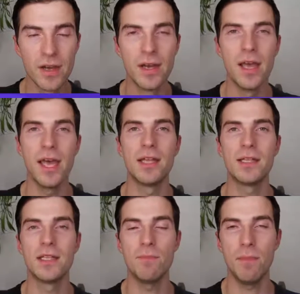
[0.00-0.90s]
and
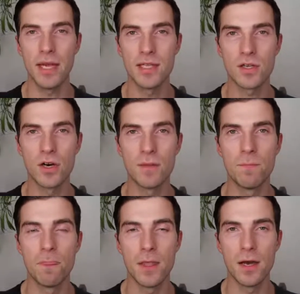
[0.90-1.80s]
it depends on
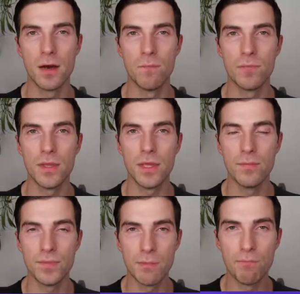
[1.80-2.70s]

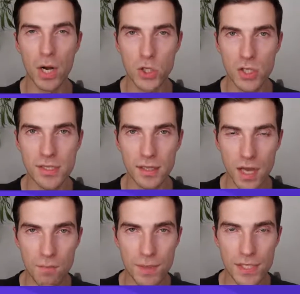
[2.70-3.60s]
the budgets that
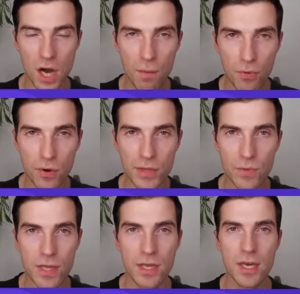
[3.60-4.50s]
companies operate
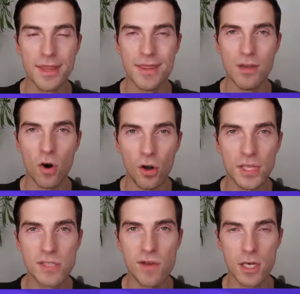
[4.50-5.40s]
with. All
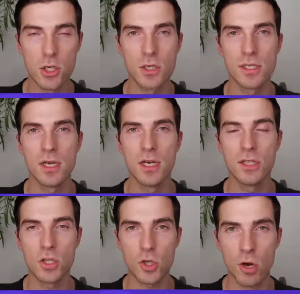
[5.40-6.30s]
these factors
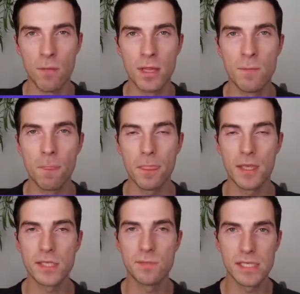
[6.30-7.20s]
determine the
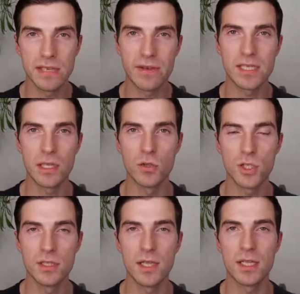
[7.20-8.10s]
specific
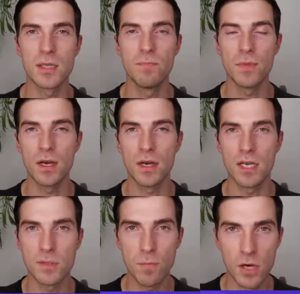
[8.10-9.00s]
solution that
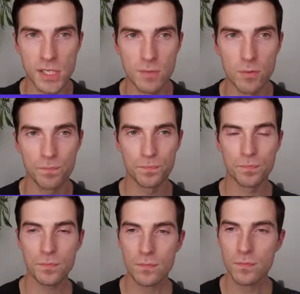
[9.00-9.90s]
is possible.
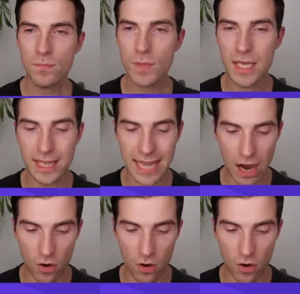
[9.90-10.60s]
Now,